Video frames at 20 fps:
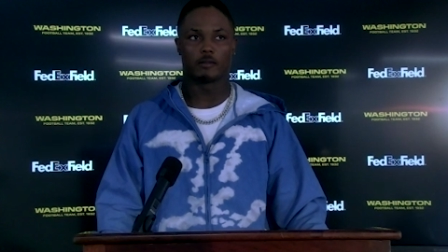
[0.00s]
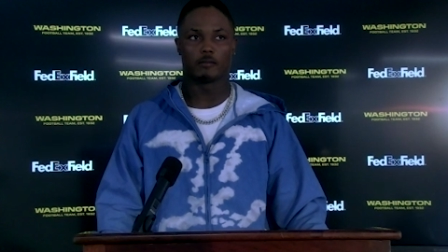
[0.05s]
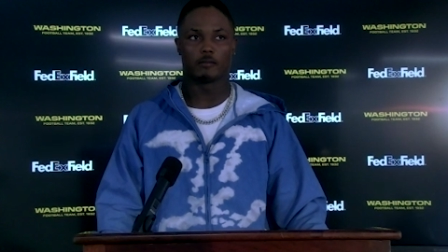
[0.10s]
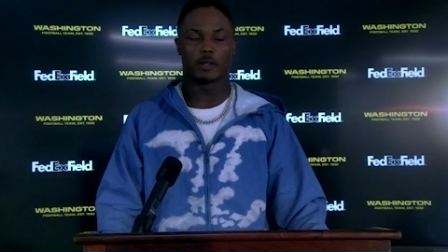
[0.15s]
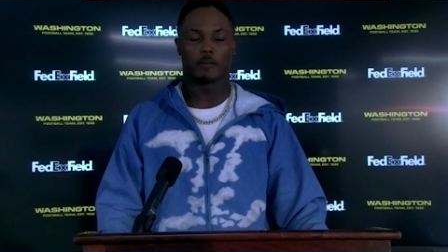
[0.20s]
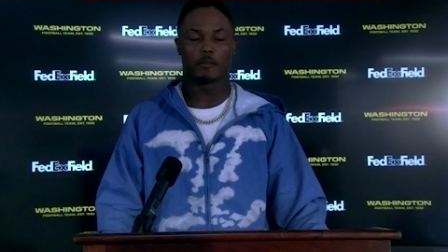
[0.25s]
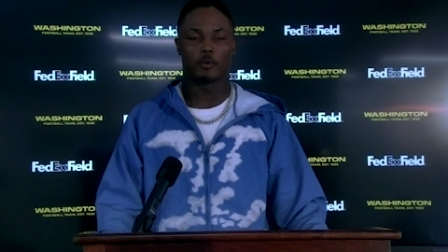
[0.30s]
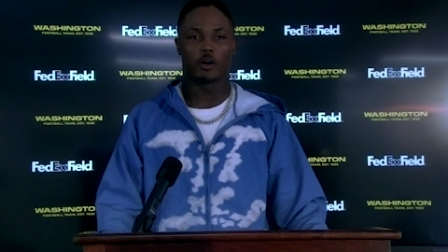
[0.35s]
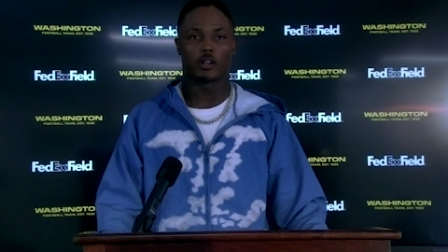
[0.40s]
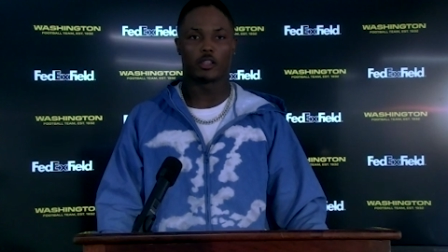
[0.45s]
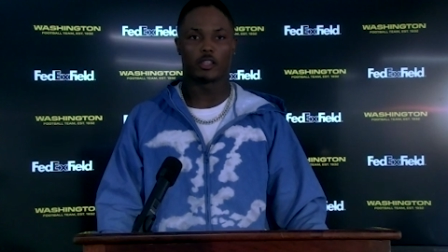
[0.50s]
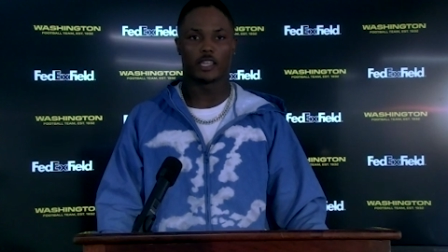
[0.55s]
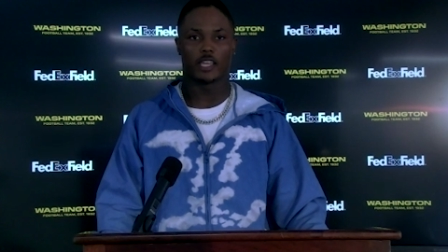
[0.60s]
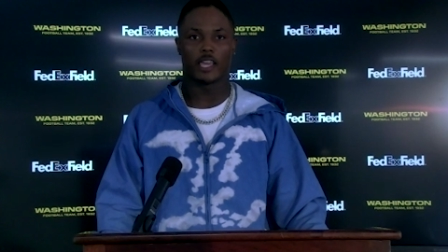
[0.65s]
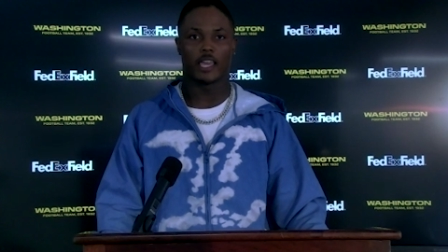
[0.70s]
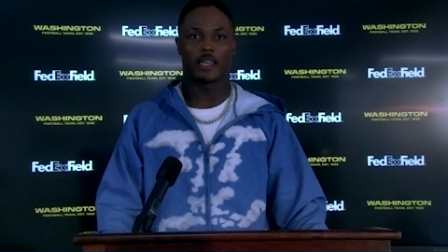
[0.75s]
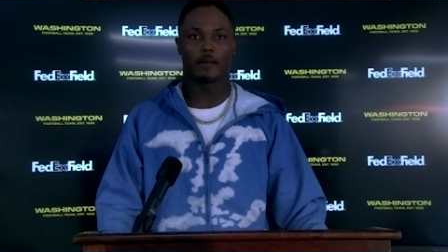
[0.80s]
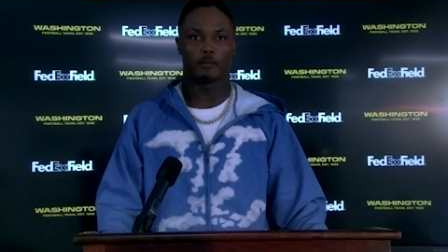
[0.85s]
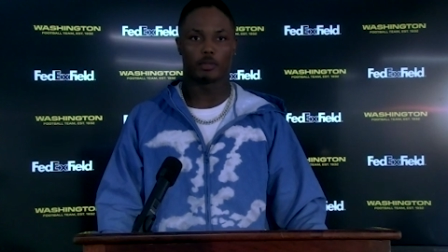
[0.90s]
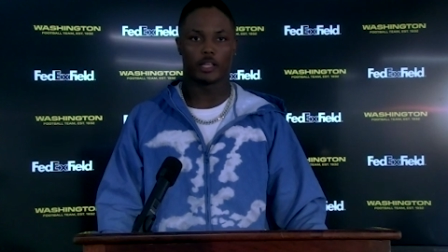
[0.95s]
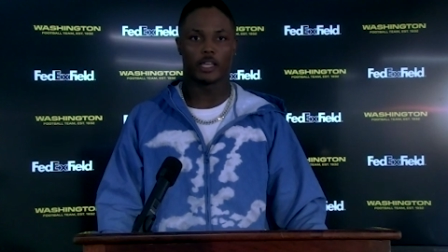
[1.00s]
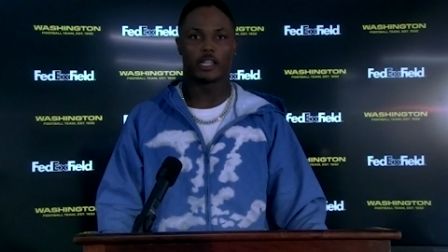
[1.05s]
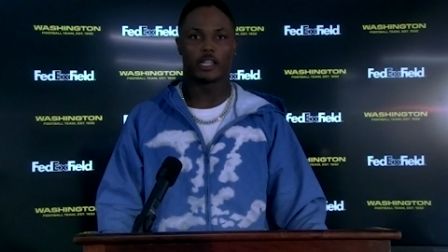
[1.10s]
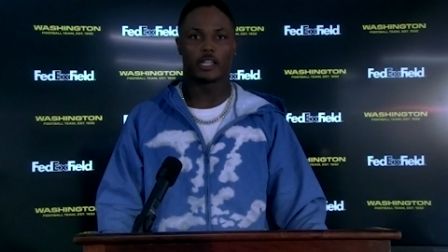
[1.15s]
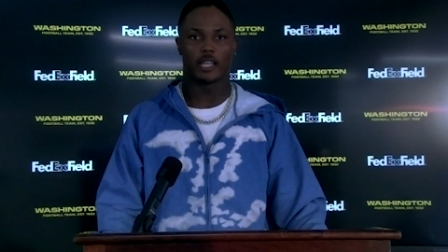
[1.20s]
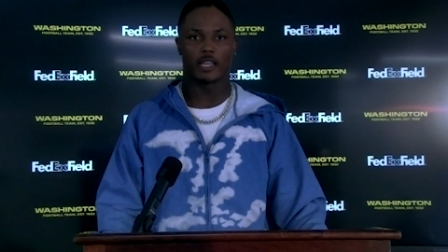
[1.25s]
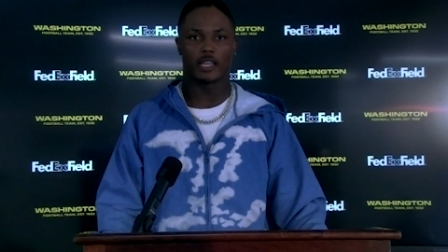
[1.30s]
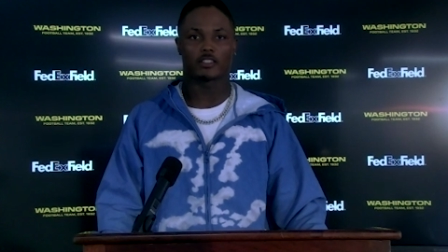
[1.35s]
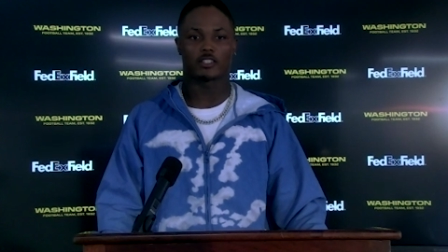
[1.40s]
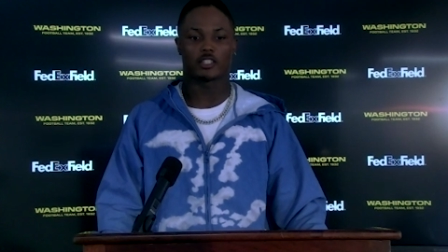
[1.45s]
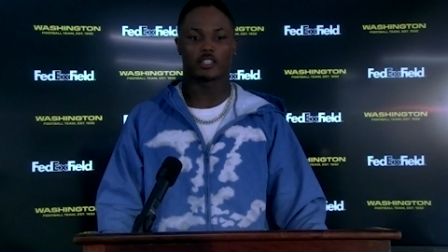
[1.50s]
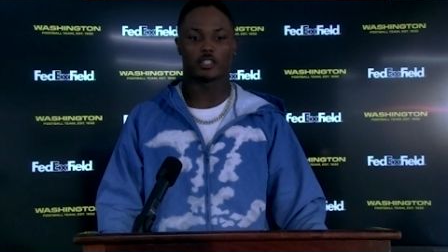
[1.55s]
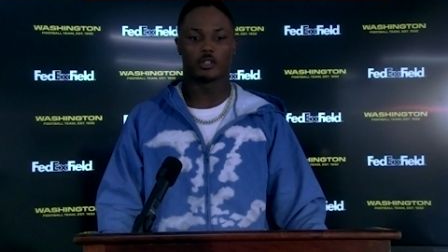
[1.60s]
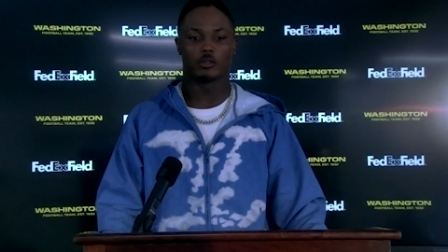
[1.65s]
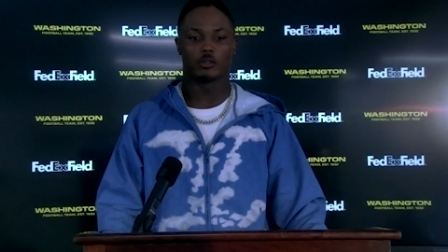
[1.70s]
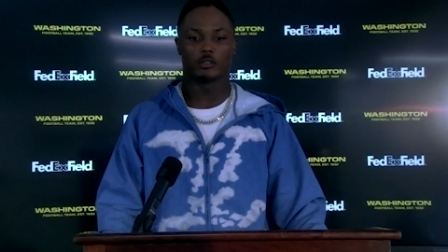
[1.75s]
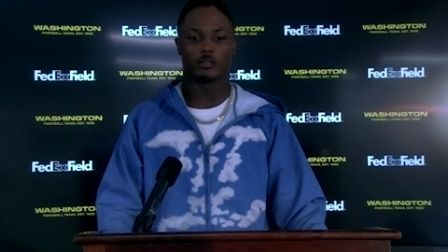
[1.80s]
be a part of the game plan and execute.